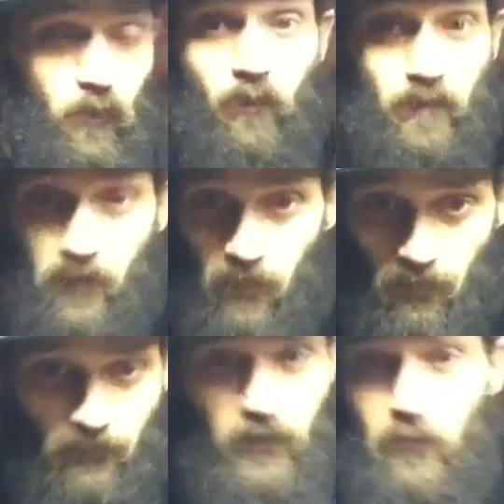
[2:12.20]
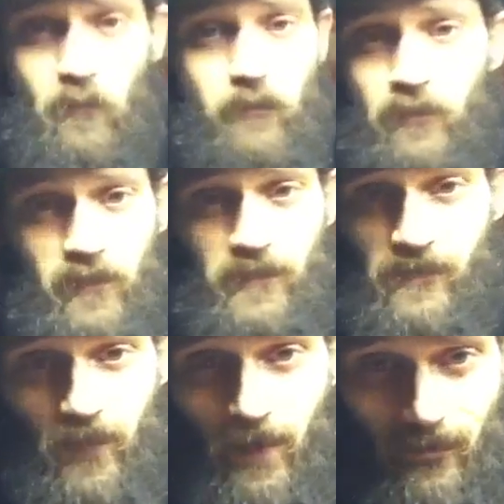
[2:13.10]
or girl, whoever they're going
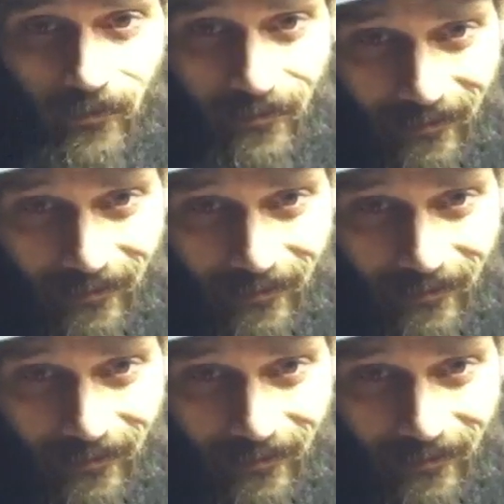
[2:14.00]
to select.